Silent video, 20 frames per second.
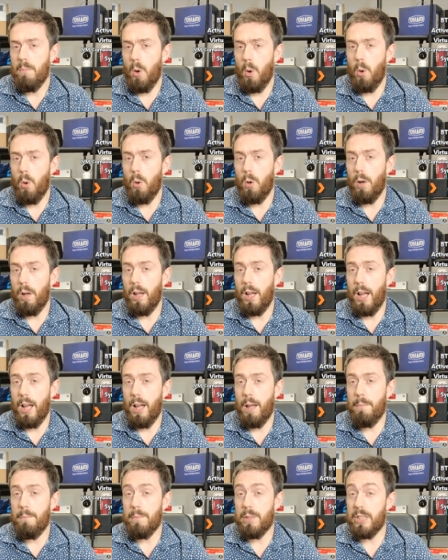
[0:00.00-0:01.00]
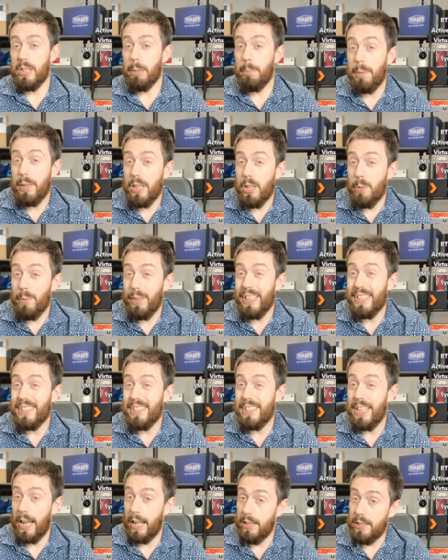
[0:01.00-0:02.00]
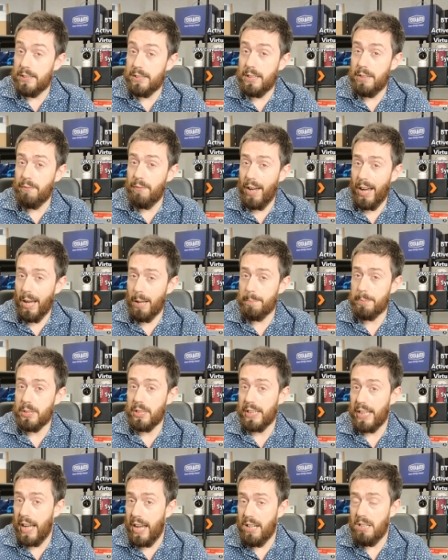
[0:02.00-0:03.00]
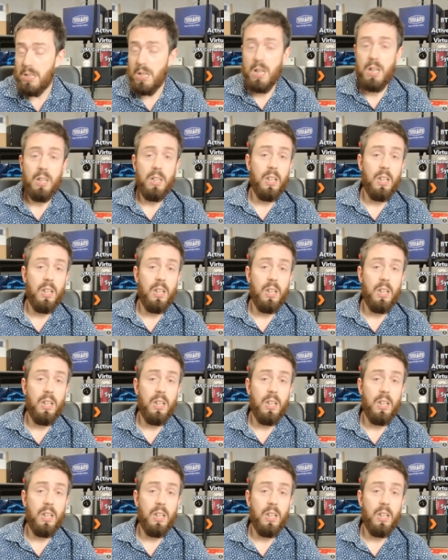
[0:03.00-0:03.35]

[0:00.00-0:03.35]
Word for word: more um, C P U intensive apps again,